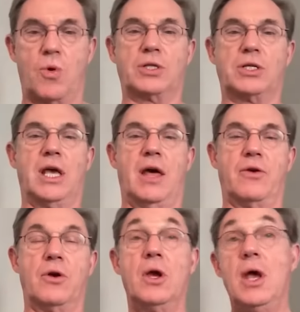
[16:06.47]
work
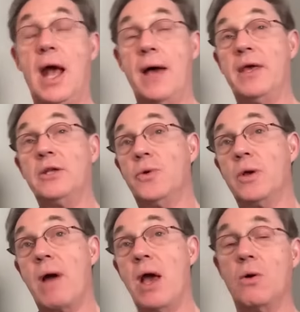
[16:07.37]
together and then
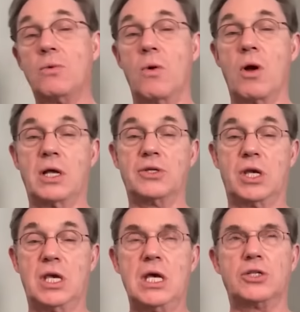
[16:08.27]
doing my own work as
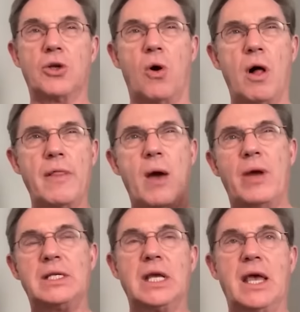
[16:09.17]
a kid. So all that
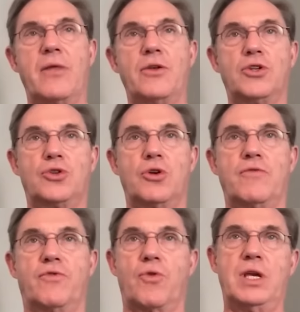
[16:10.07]
went together to sort
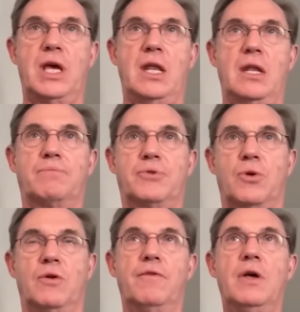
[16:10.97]
of create a
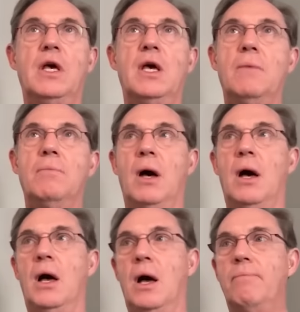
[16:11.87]
sort of
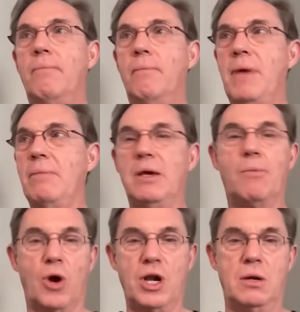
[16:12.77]
uh, a, maybe
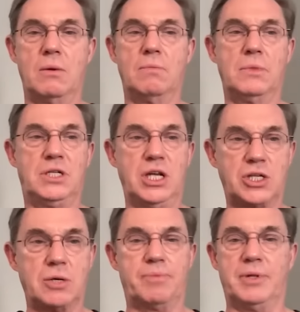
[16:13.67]
a more
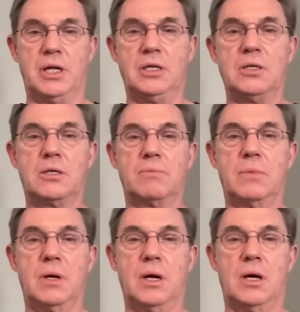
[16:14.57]
disciplined
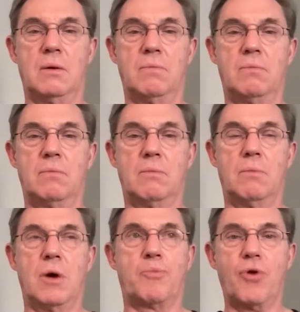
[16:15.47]
uh,
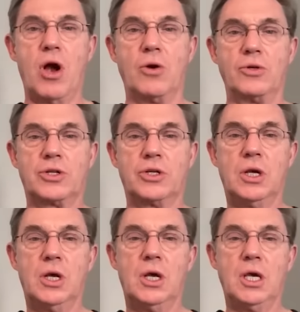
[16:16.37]
approach,
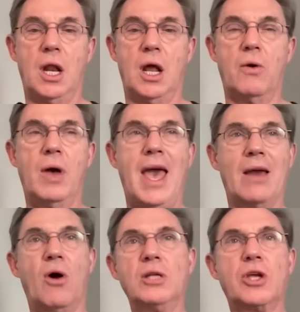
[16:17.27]
you know,
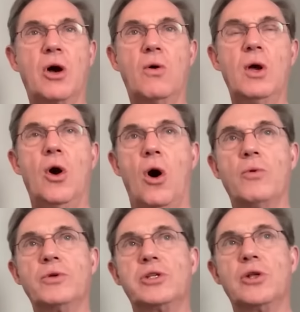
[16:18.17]
and also
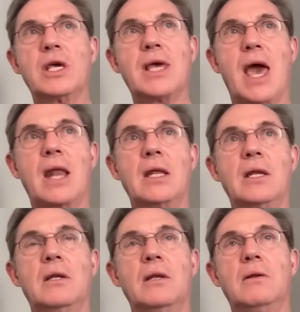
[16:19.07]
always looking at
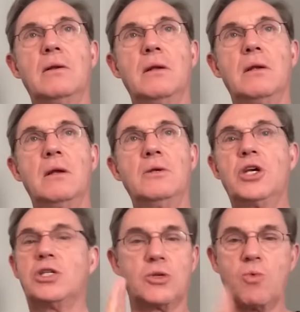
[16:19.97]
it
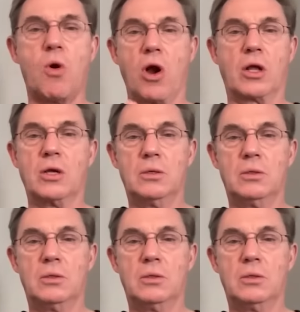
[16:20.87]
just as work.